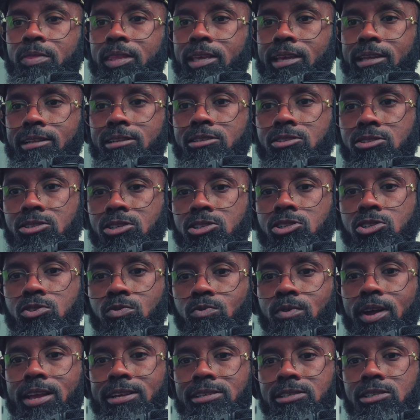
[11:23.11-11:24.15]
in a
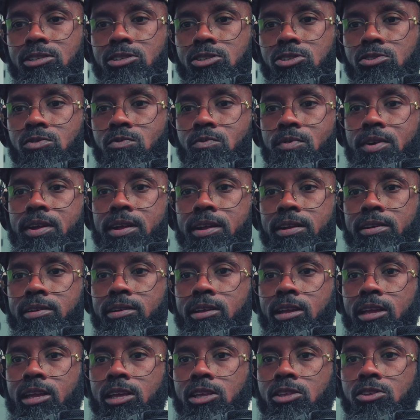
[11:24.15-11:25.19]
situation to where
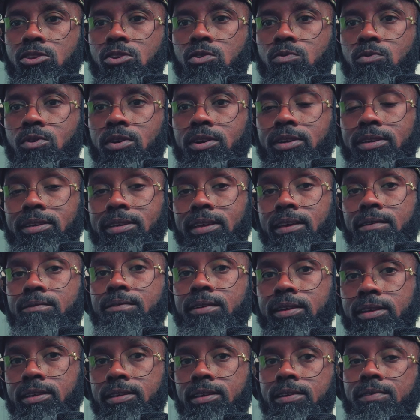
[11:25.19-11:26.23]
you were
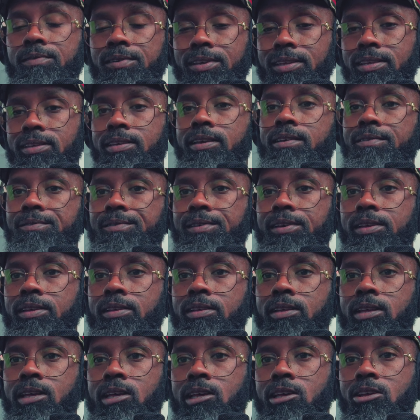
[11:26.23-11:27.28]
giving, giving,
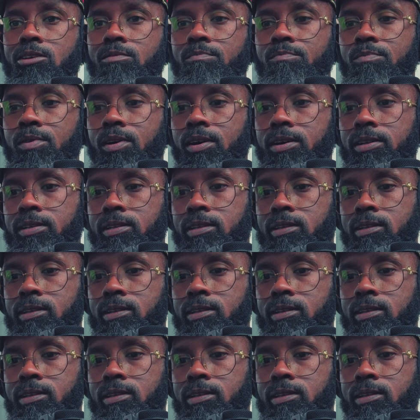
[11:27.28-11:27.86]
giving, but